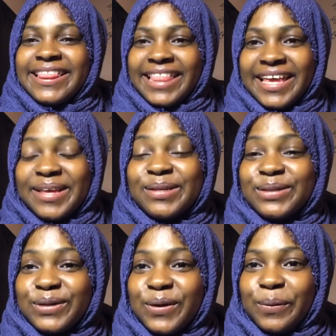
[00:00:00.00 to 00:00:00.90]
Thank you
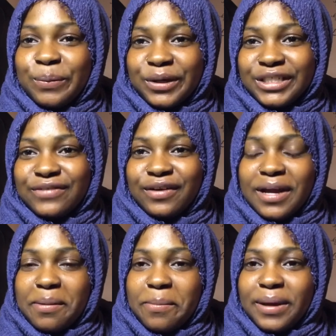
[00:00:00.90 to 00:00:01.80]
so much for
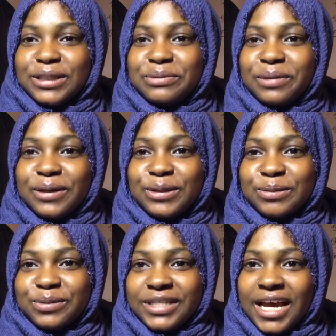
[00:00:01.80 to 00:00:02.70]
coming back to my
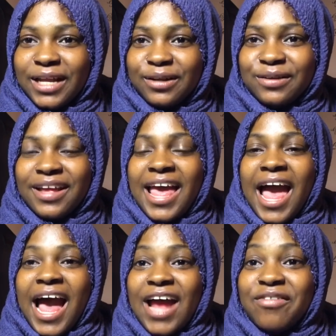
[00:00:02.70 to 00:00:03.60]
YouTube channel.
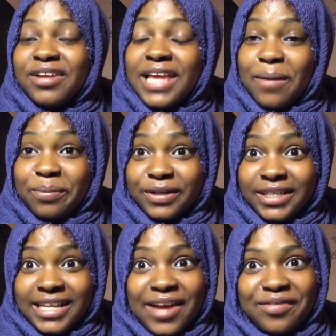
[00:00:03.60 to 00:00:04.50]
I really
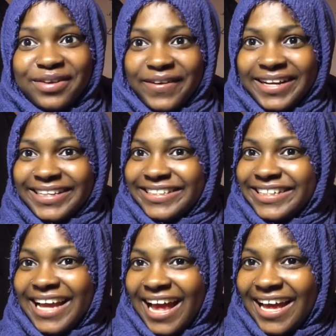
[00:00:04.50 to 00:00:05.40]
appreciate everyone,
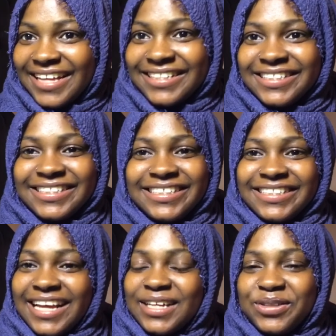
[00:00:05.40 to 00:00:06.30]
guys.
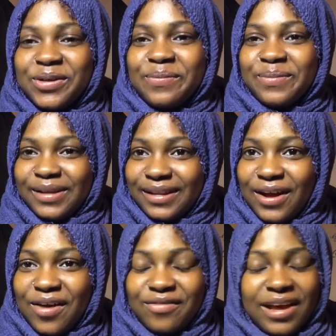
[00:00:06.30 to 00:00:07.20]
You're showing me
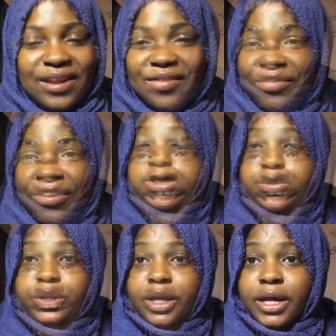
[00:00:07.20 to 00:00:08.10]
love. I love you guys.
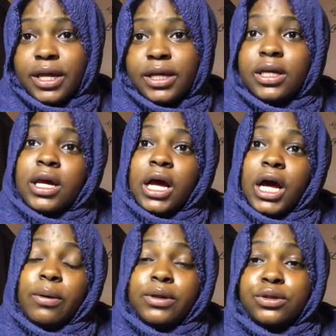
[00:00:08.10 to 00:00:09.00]
Today,
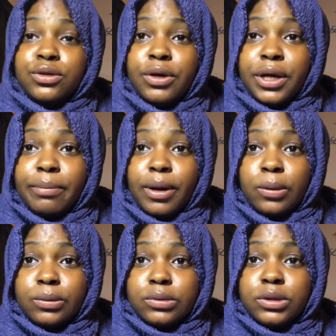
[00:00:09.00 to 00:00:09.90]
I want to talk
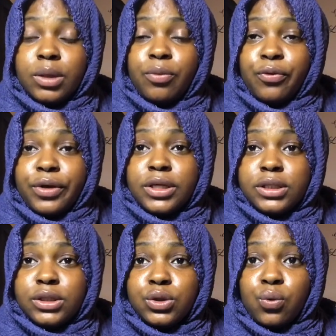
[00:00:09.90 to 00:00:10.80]
about some
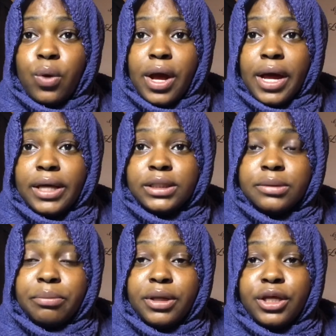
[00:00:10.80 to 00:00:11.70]
reasons why
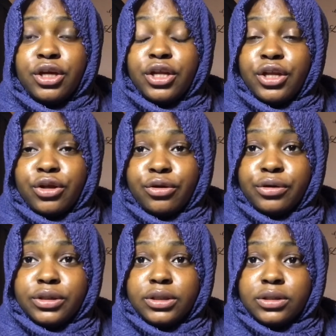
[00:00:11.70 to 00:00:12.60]
many Guinean
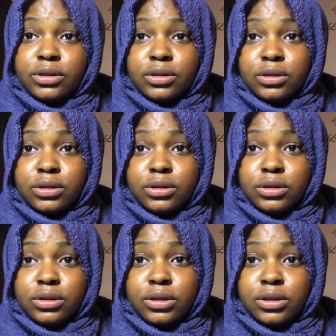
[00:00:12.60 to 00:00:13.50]
girls
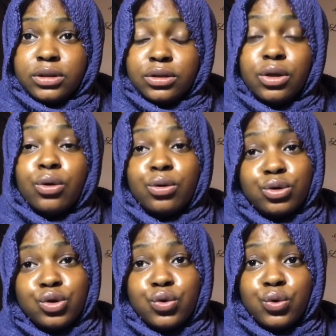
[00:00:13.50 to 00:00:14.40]
don't go
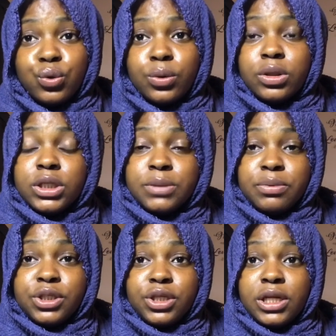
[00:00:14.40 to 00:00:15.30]
to school,
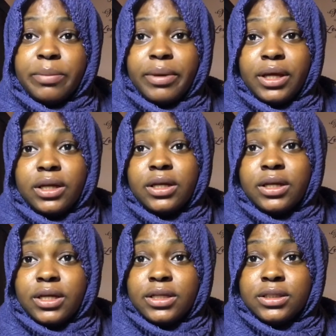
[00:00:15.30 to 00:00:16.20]
especially back in the
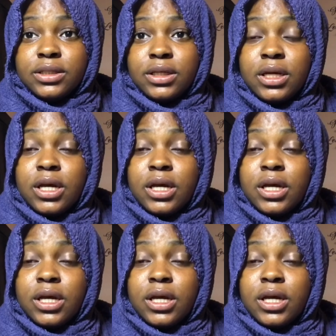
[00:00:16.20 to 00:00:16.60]
days.